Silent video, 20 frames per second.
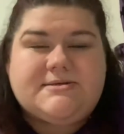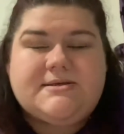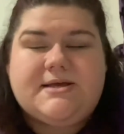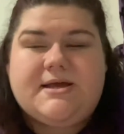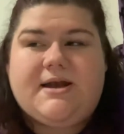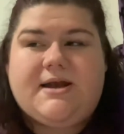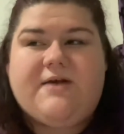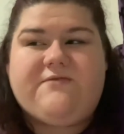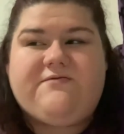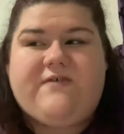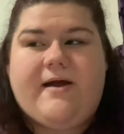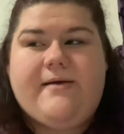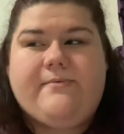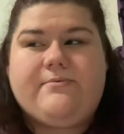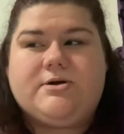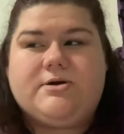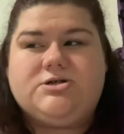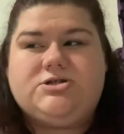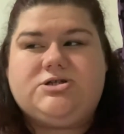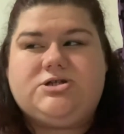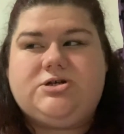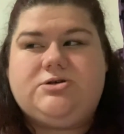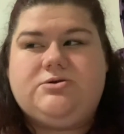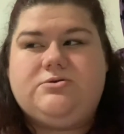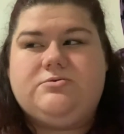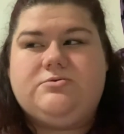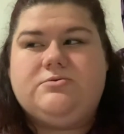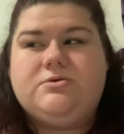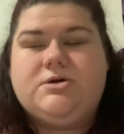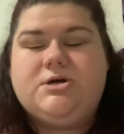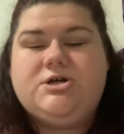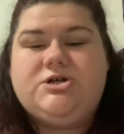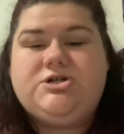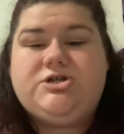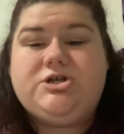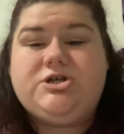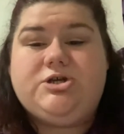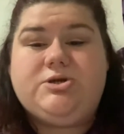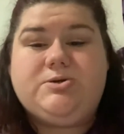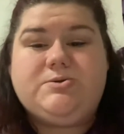And if I were to
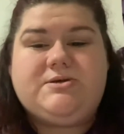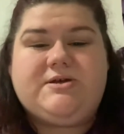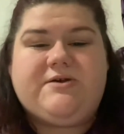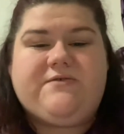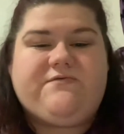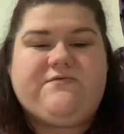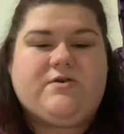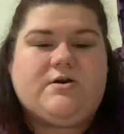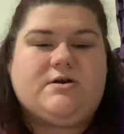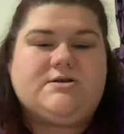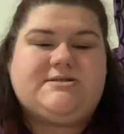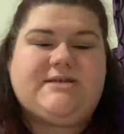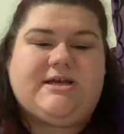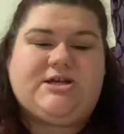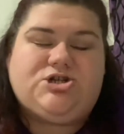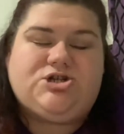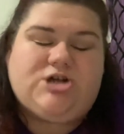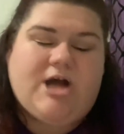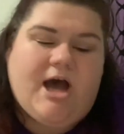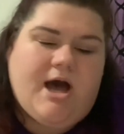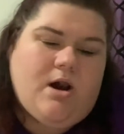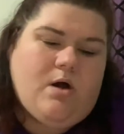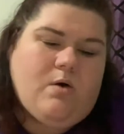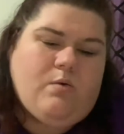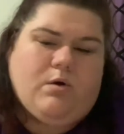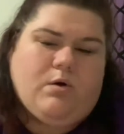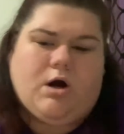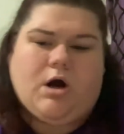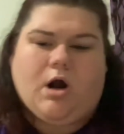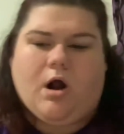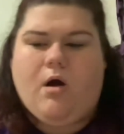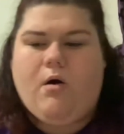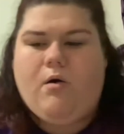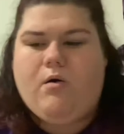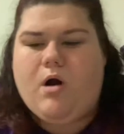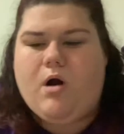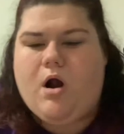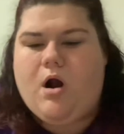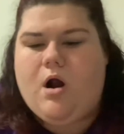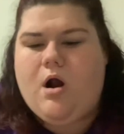use it for, say, shadow work or